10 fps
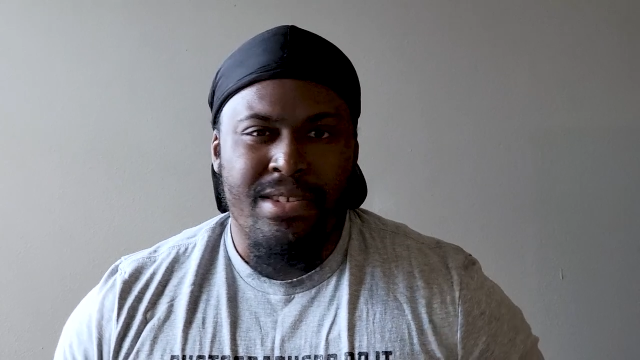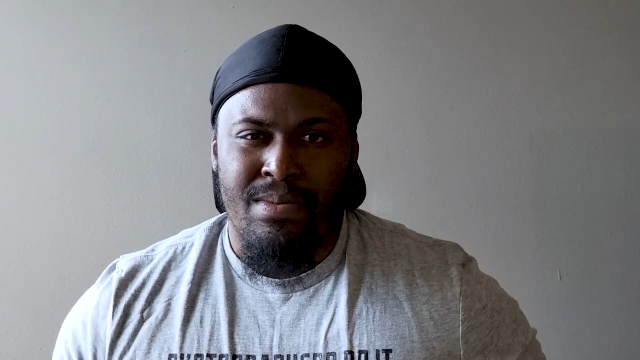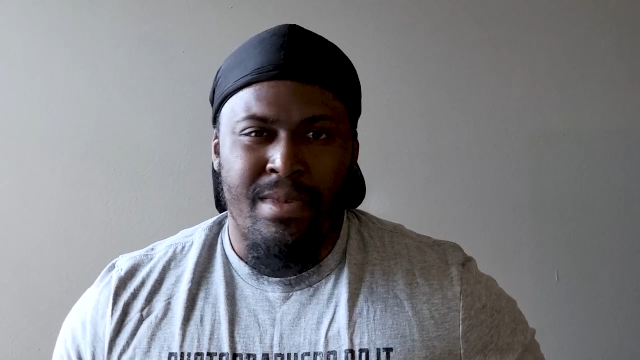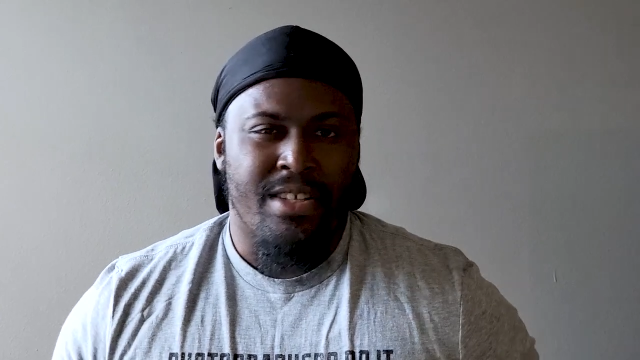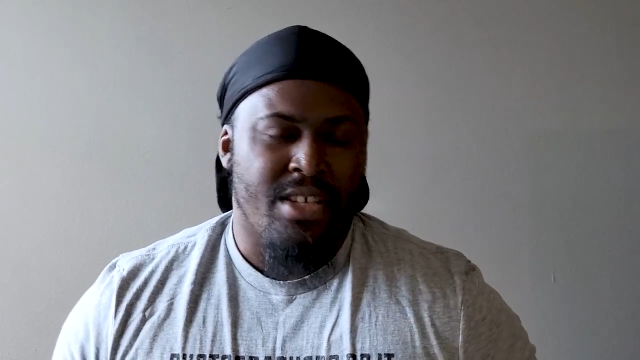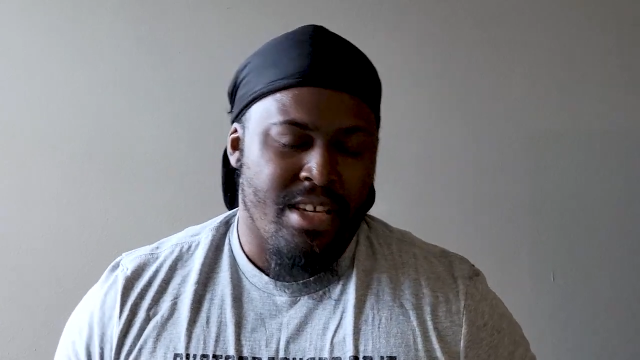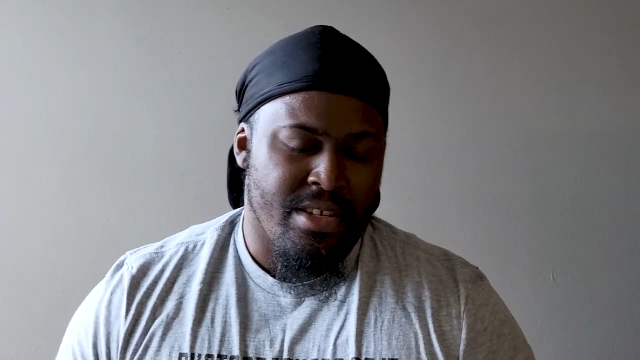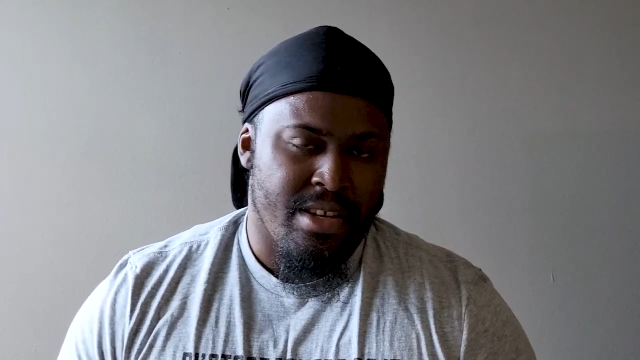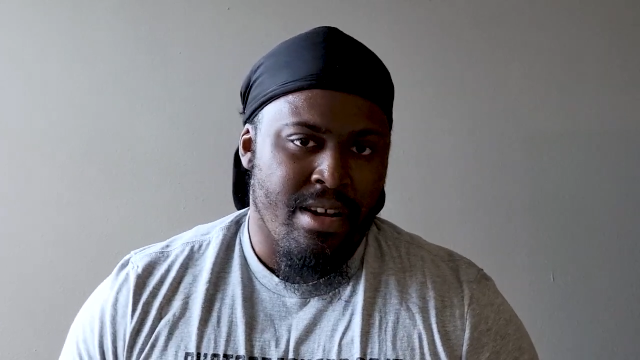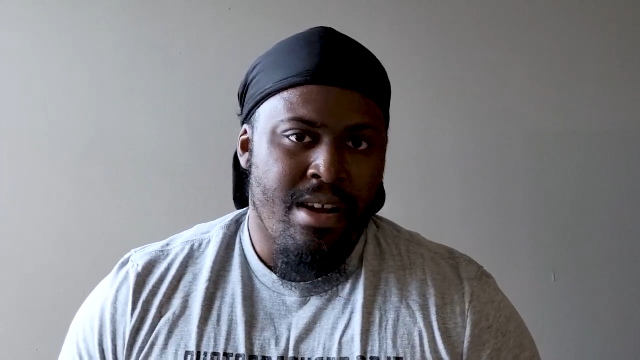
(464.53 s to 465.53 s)
is much
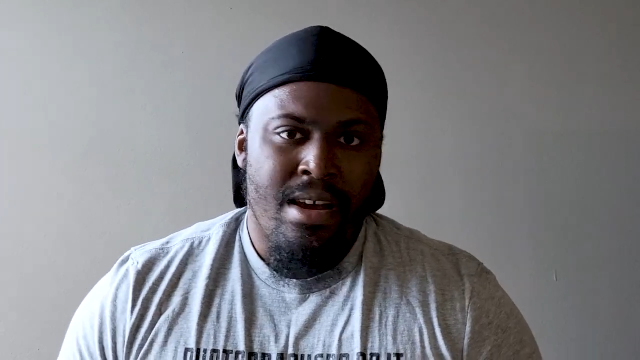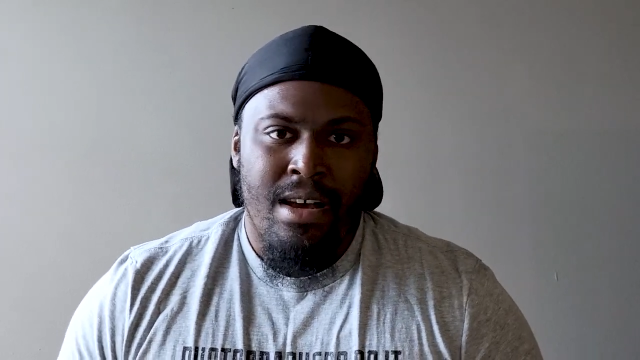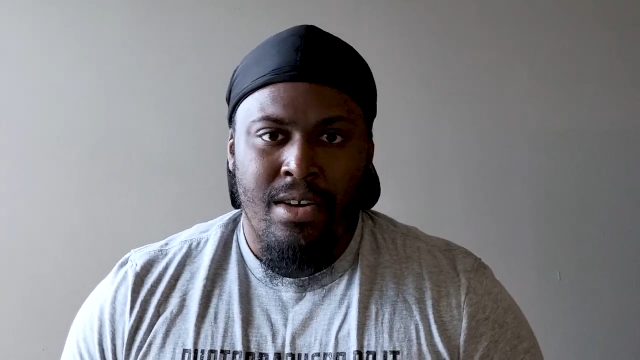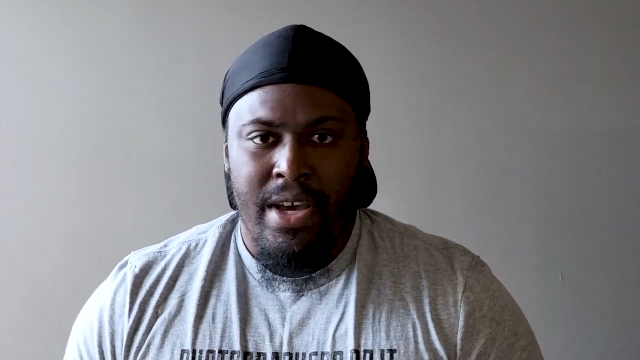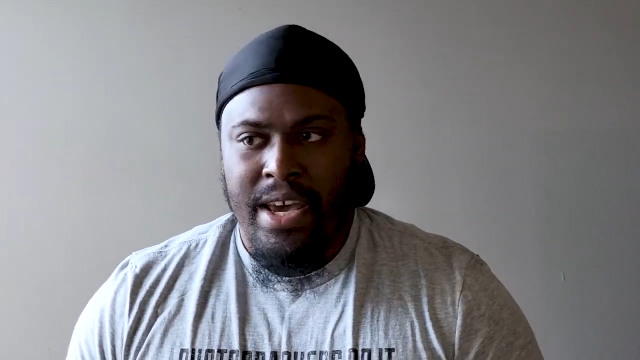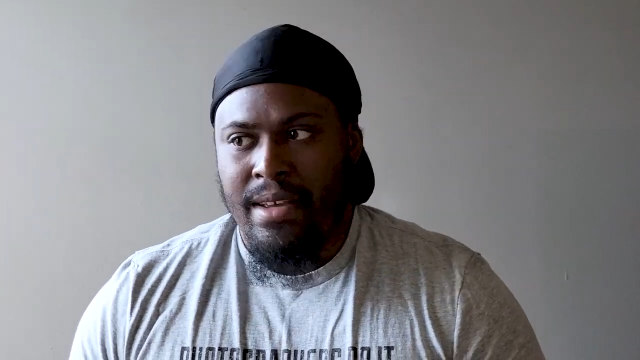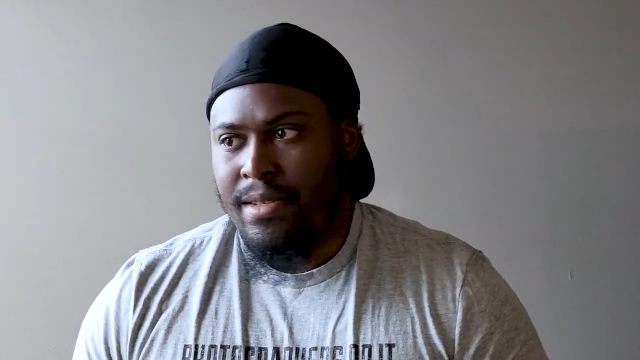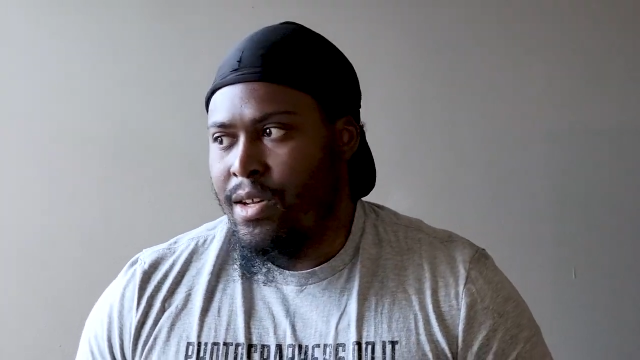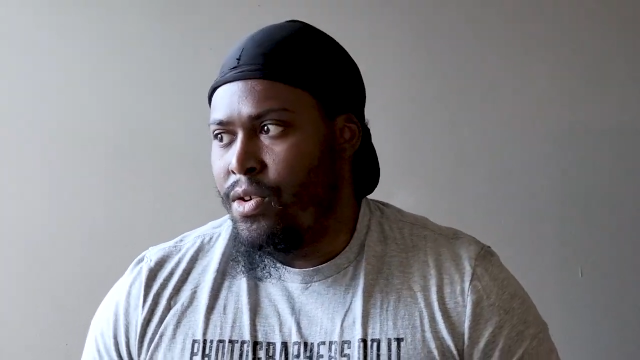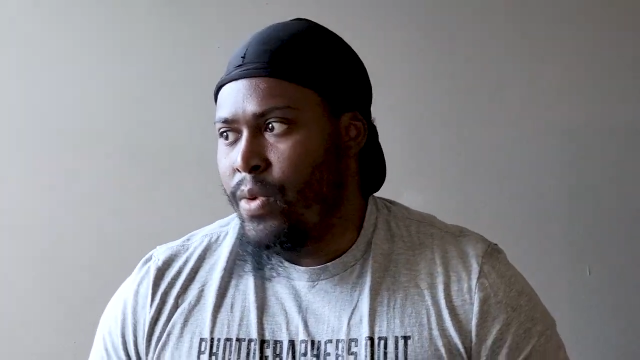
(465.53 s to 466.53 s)
easier. Okay,
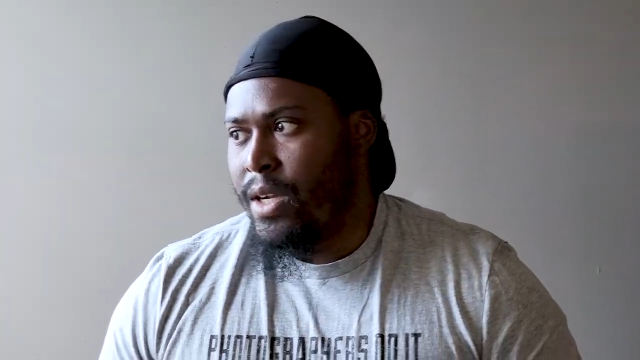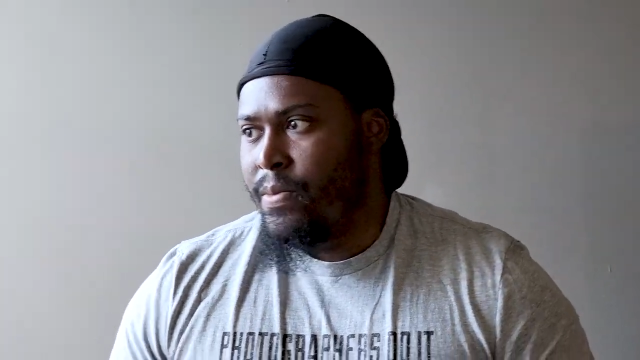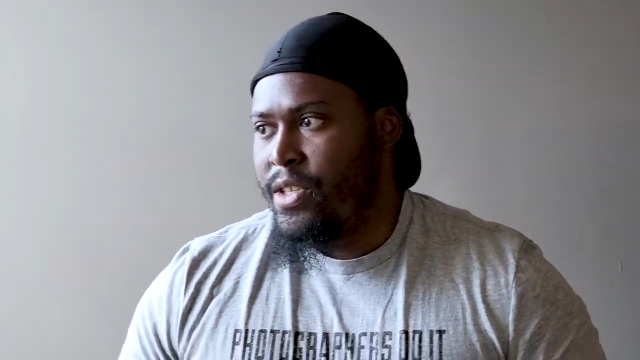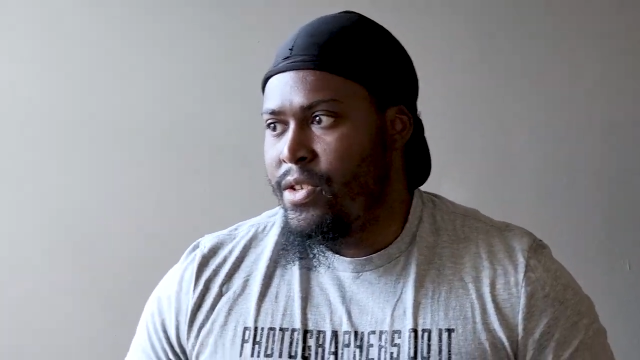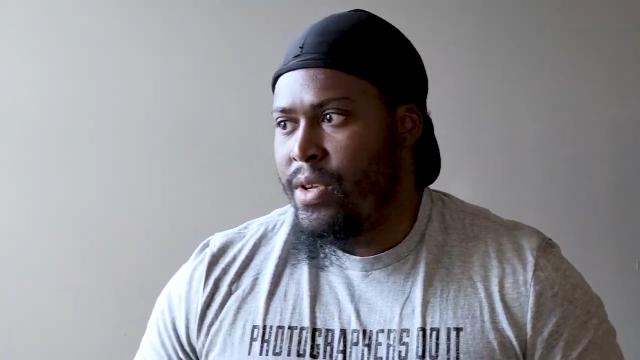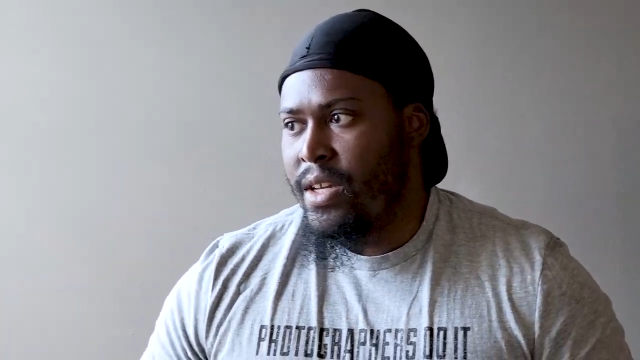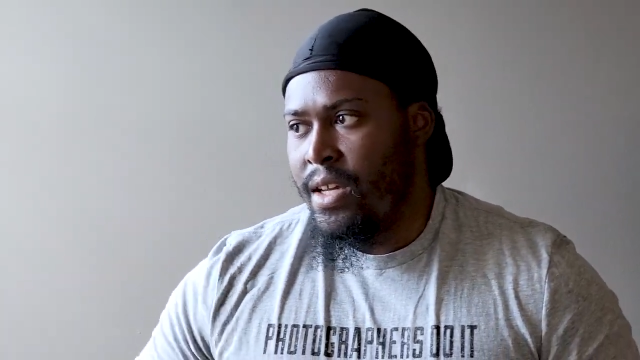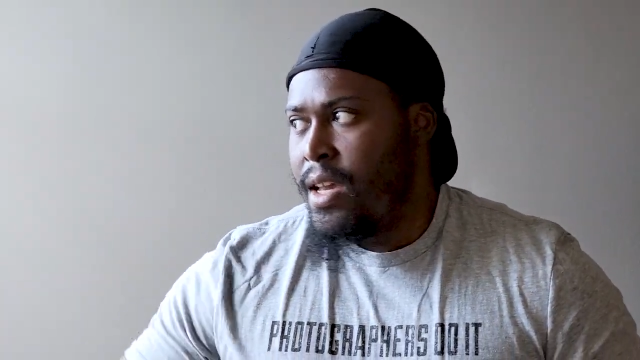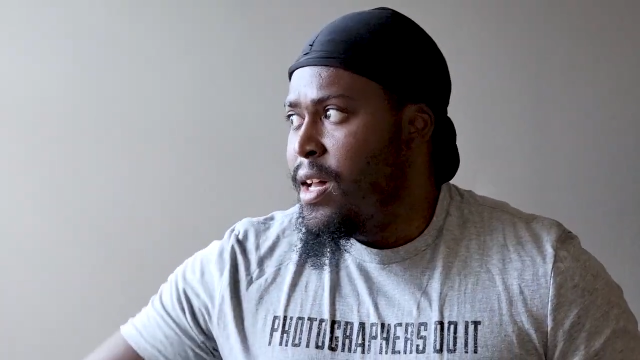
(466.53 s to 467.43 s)
so we're gonna be shooting,